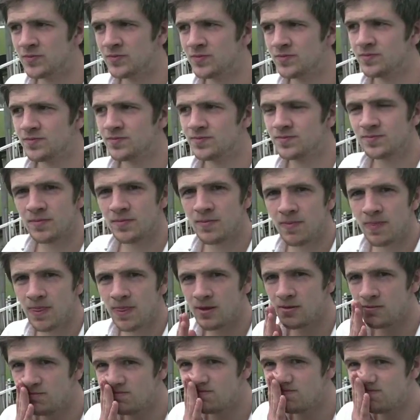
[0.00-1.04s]
it's a very
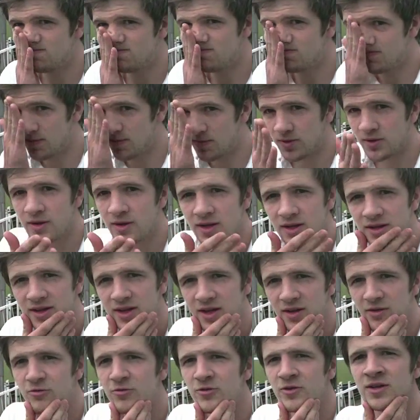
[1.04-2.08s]
pleasing thing for Ponty, I
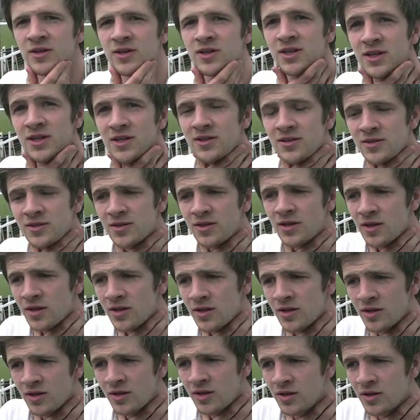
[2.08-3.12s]
think, to have you guys doing it.
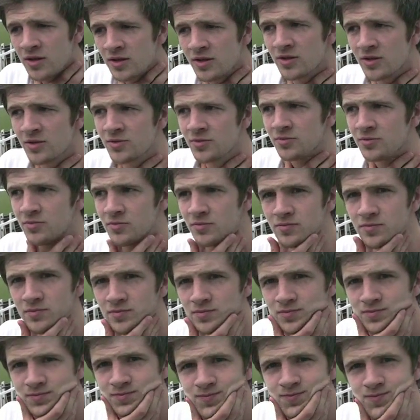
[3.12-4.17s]
But even
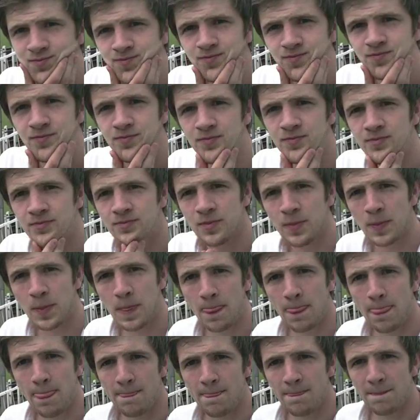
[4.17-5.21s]
more pleasing when you see the
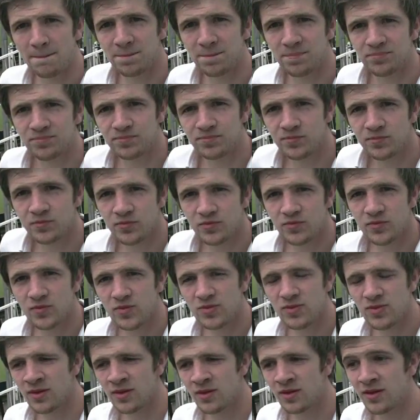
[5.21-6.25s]
Dragons only had 1.
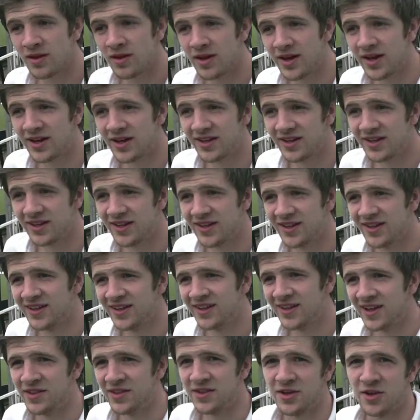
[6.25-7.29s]

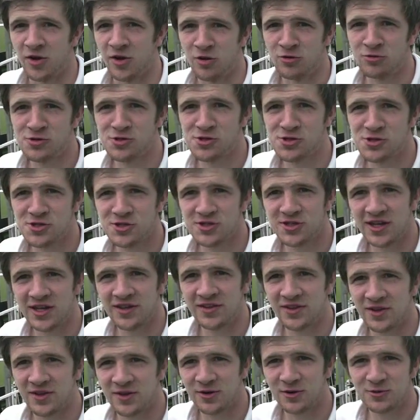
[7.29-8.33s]
Which is very pleasing
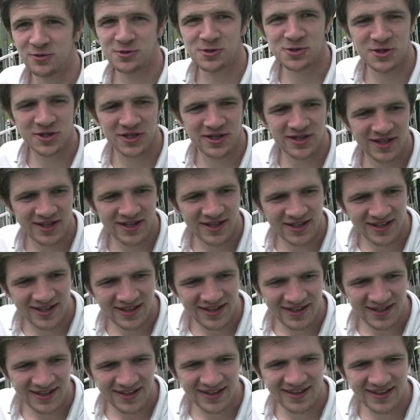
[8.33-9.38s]
indeed. Well, yeah,
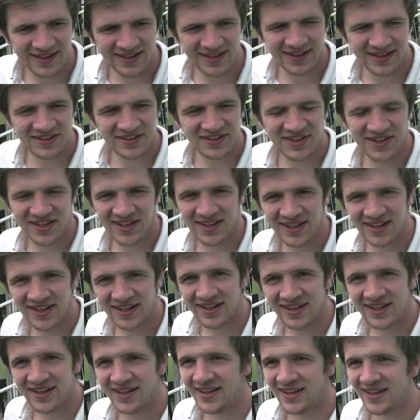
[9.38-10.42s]
quite, yeah.
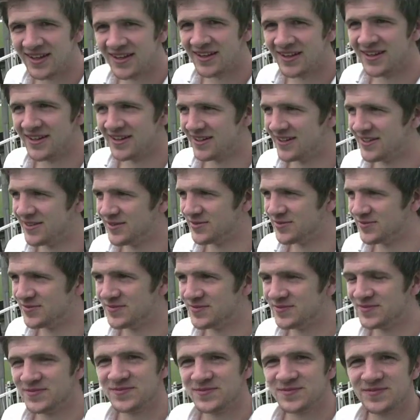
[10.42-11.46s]
It was.
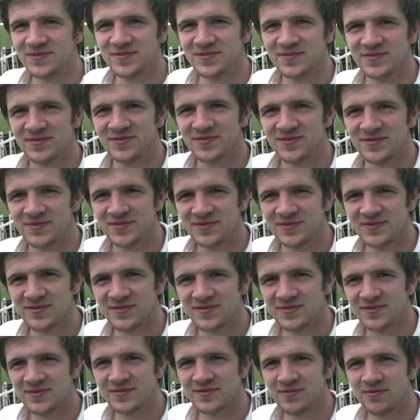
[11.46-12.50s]
It must have been nice
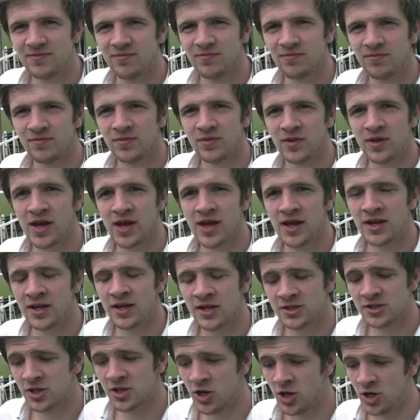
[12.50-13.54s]
to have all the boys you know
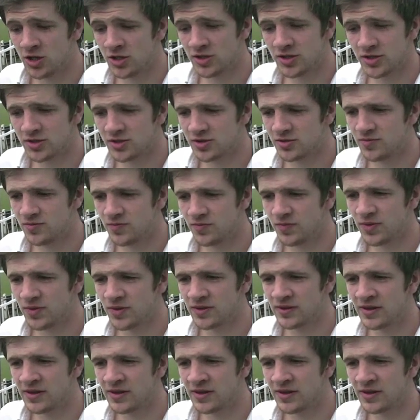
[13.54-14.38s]
and train with there.